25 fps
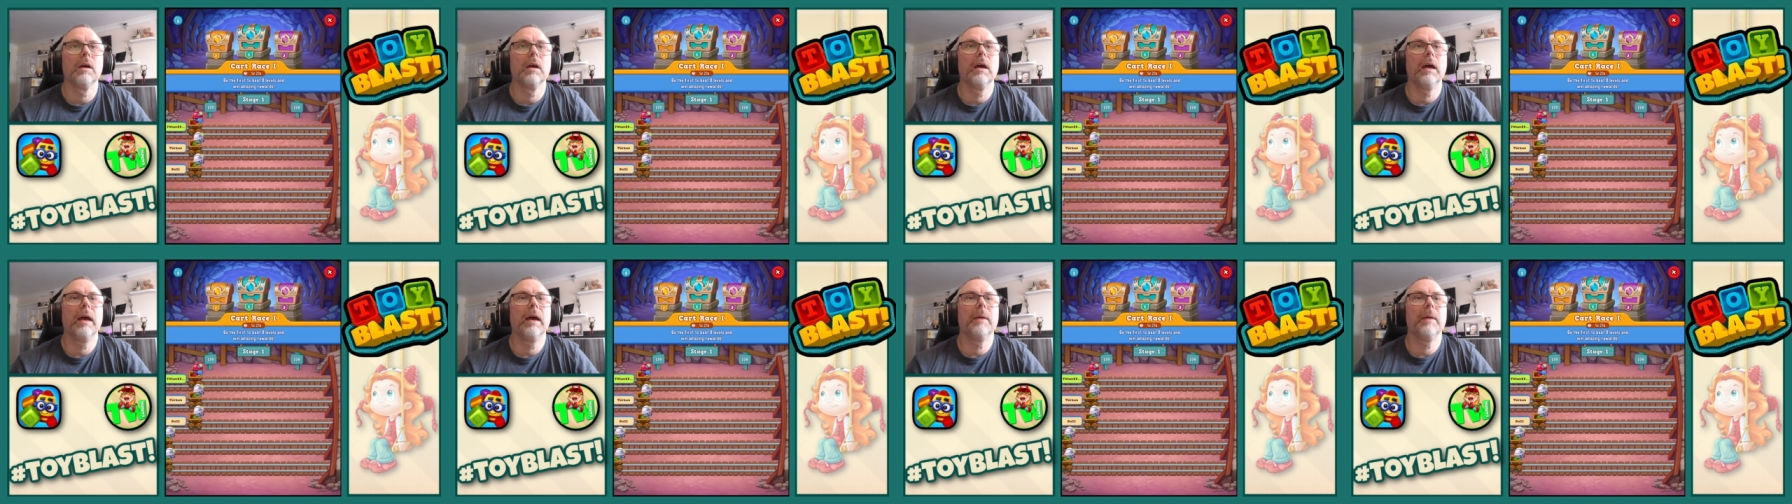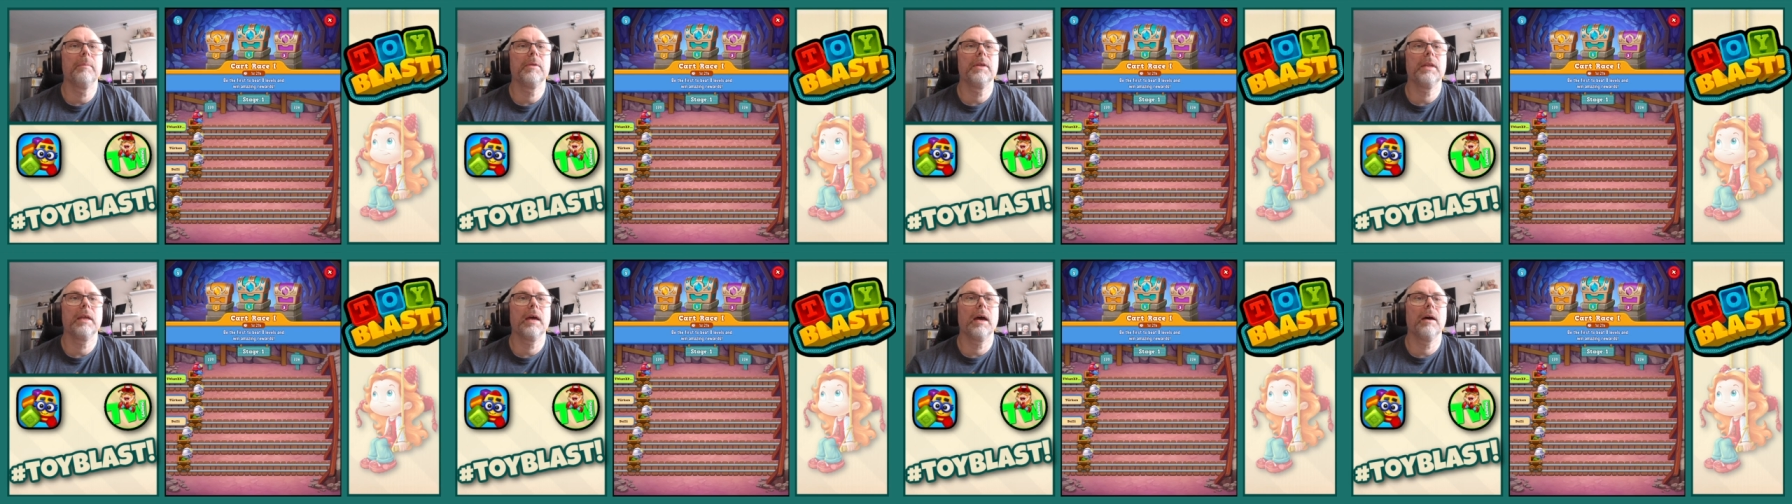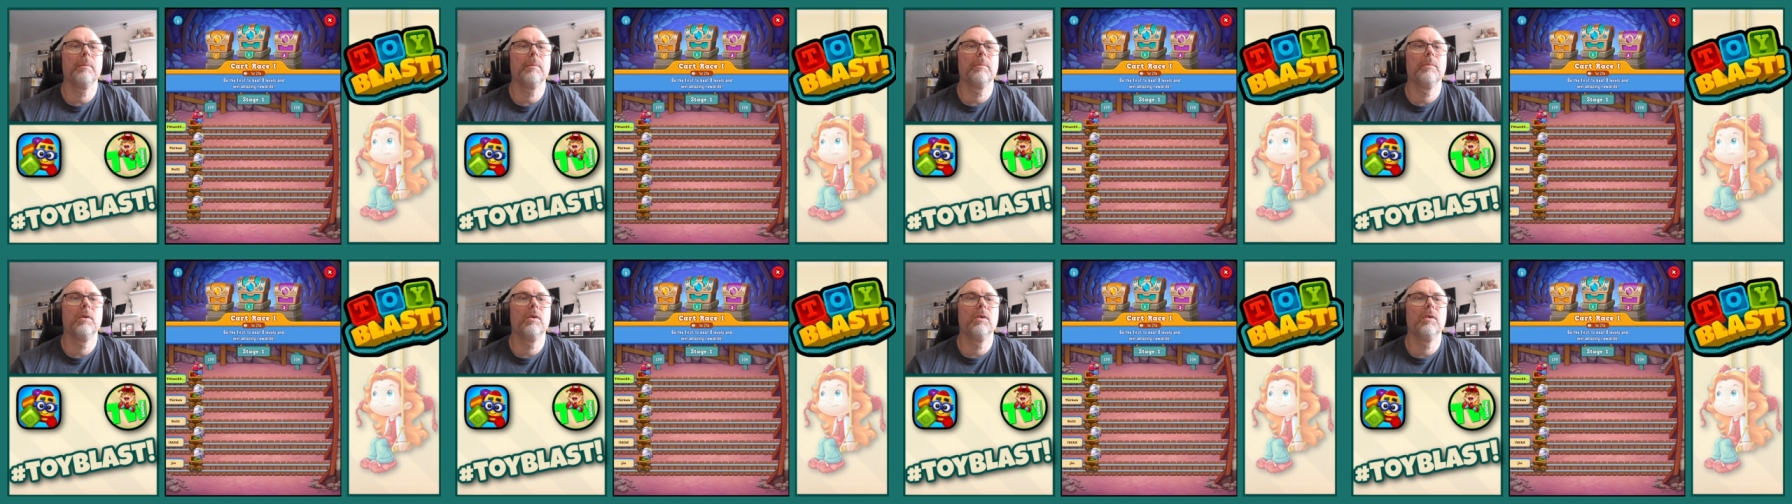And we now
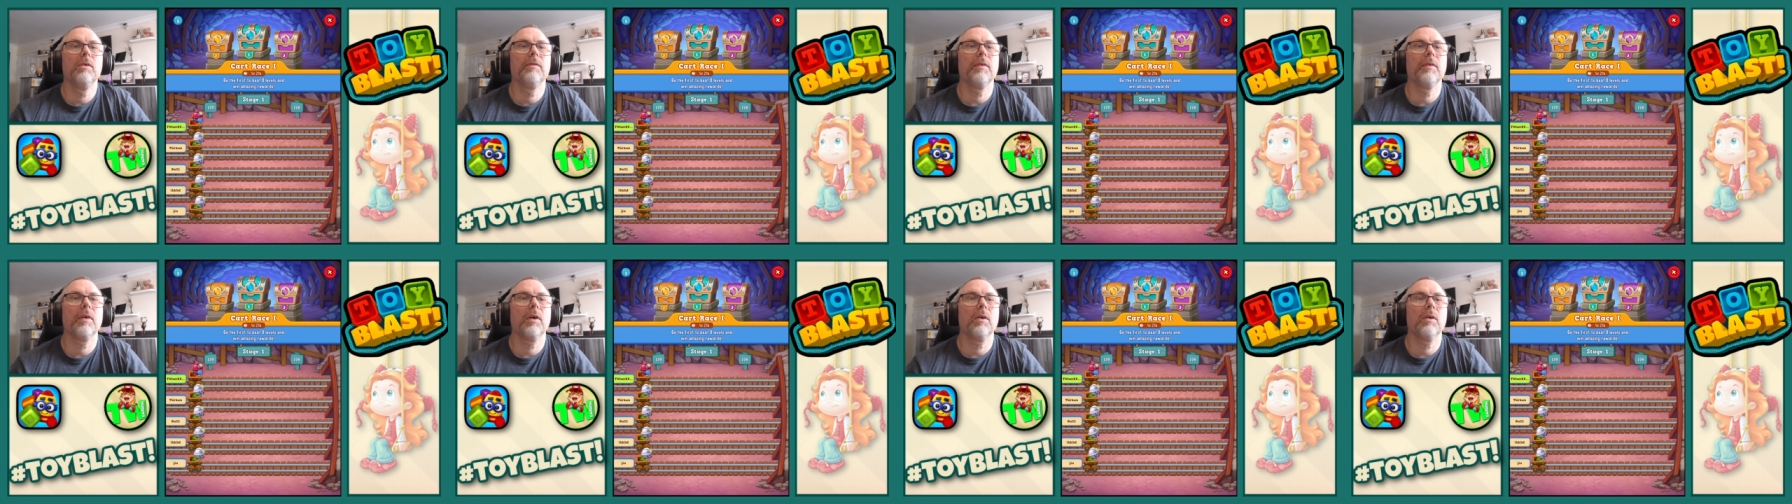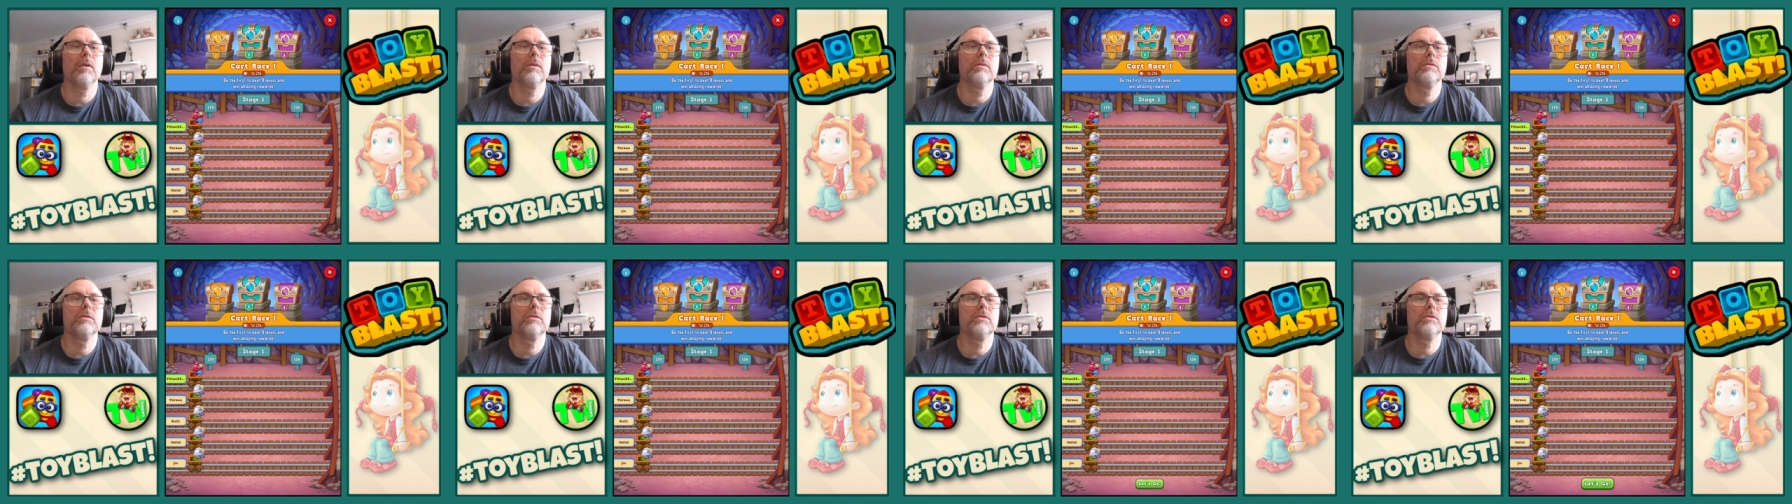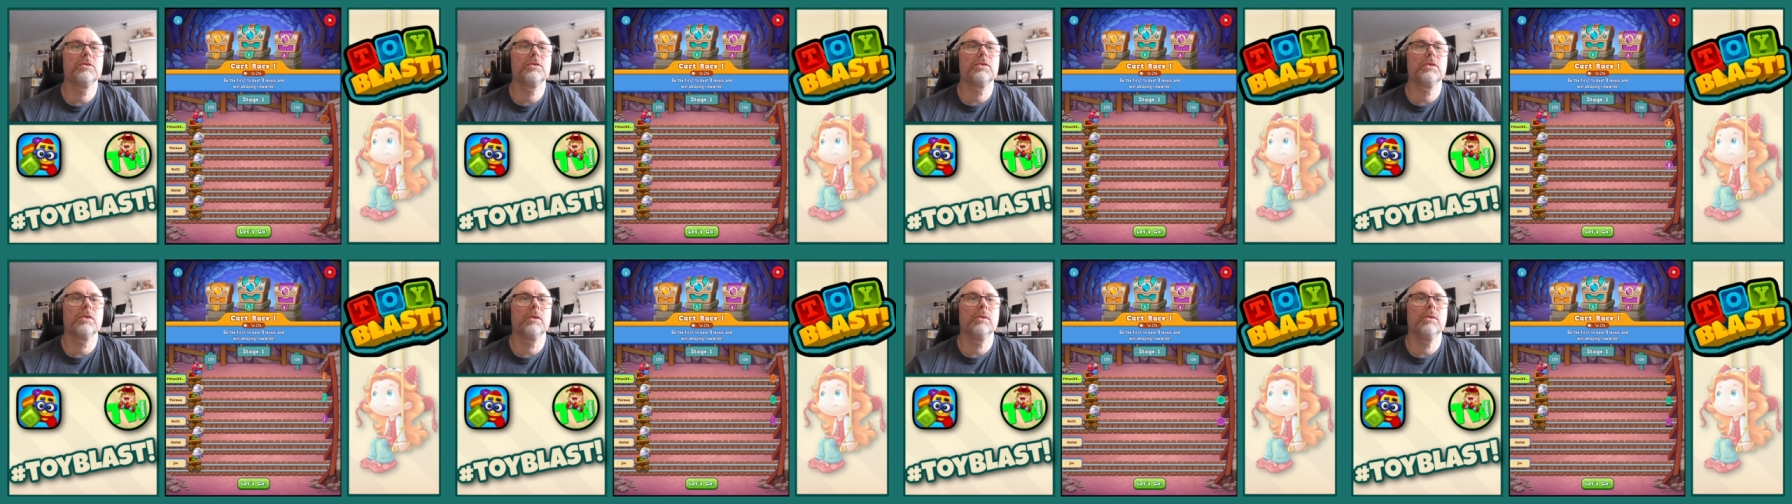move on
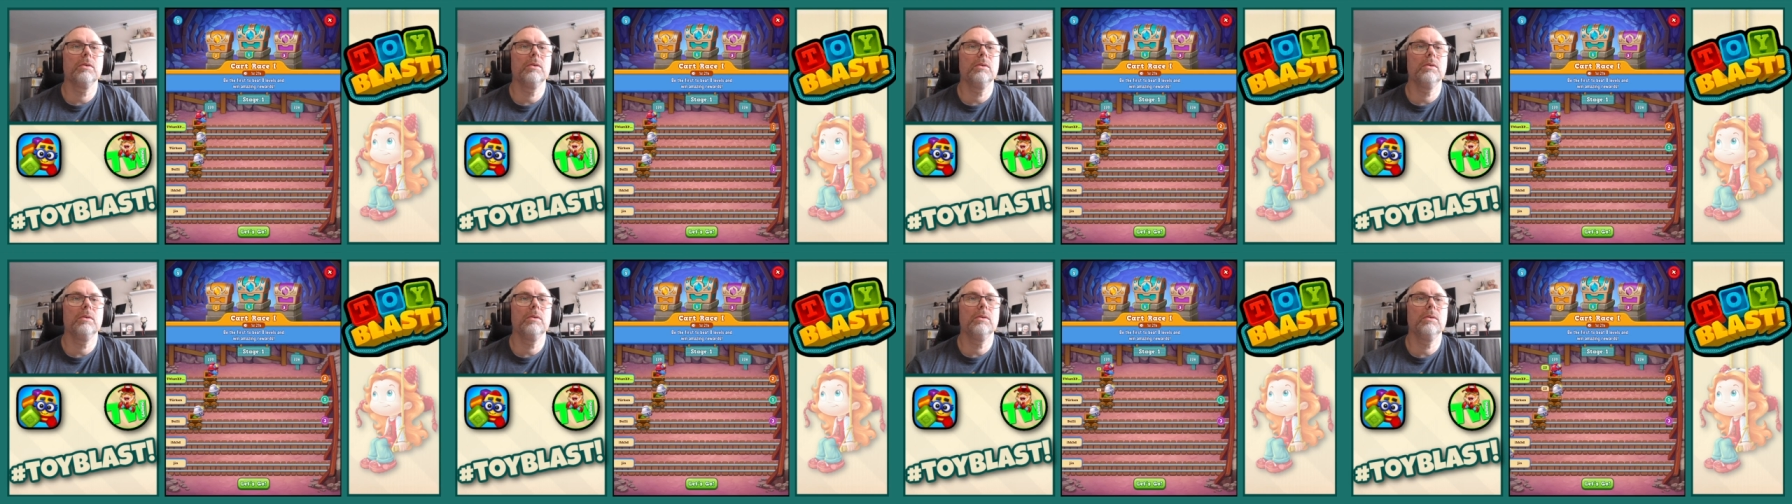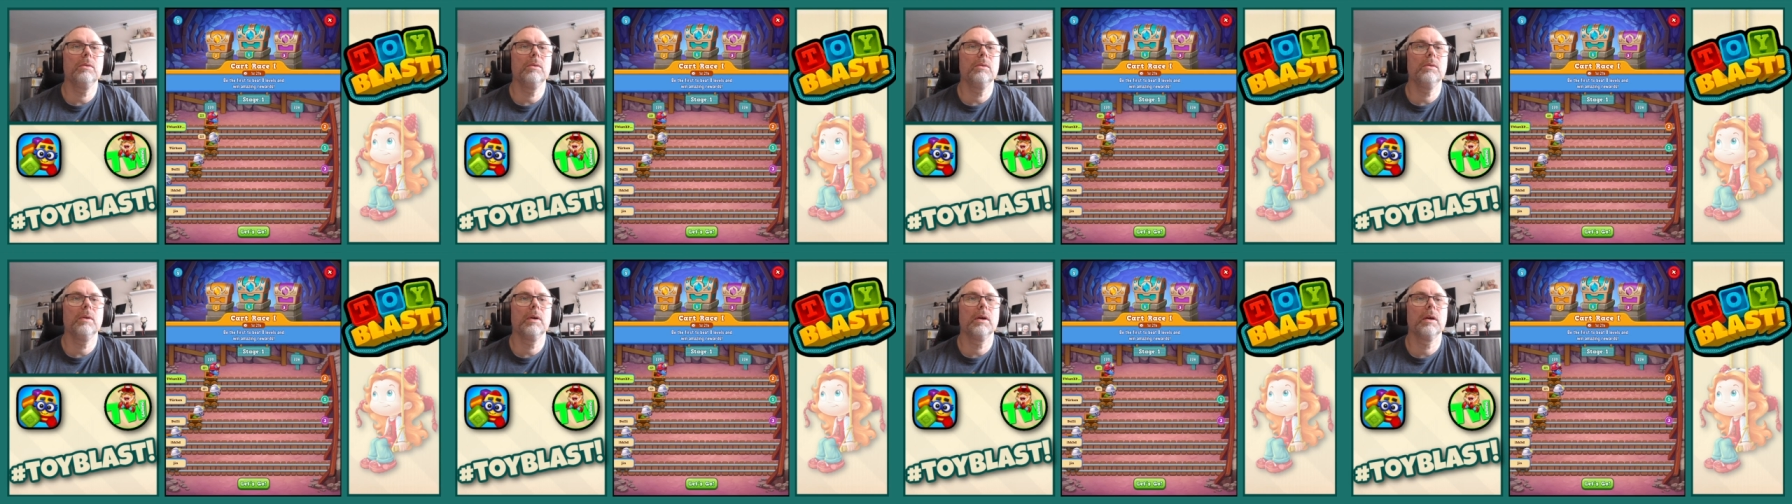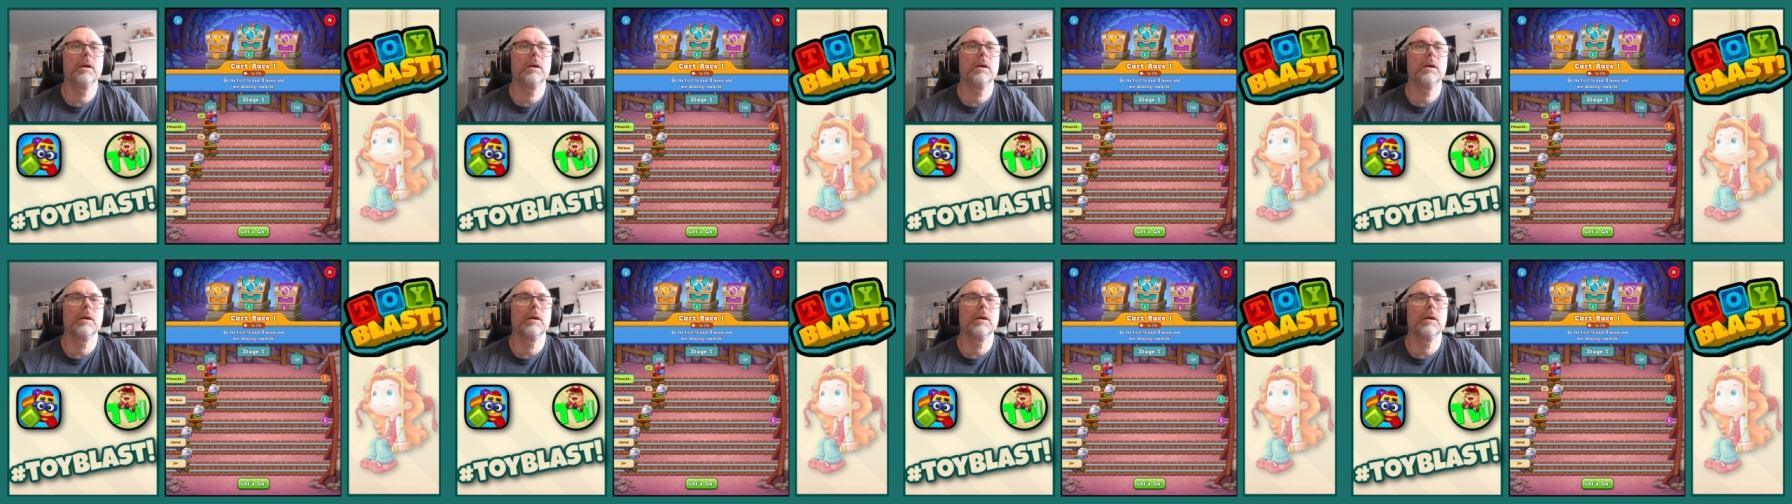to...